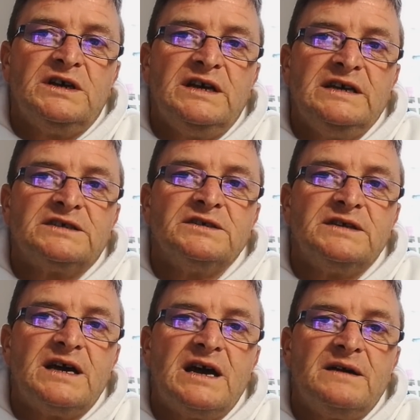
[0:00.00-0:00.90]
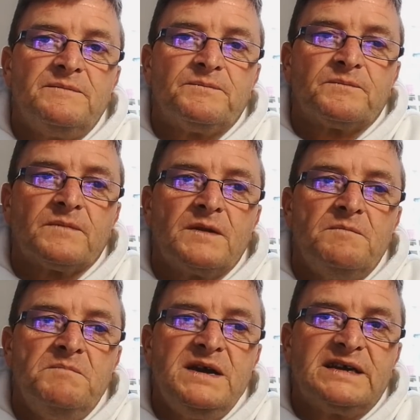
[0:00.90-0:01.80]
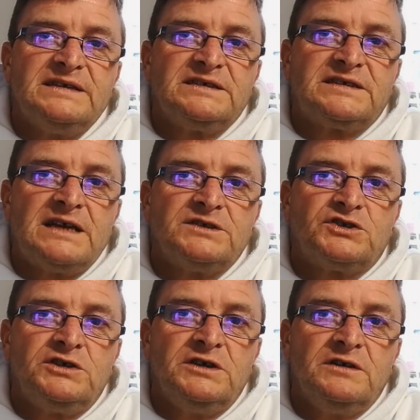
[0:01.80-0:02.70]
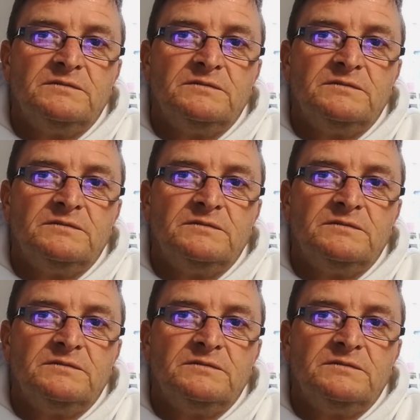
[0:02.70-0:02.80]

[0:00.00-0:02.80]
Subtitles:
isn't making sense to you,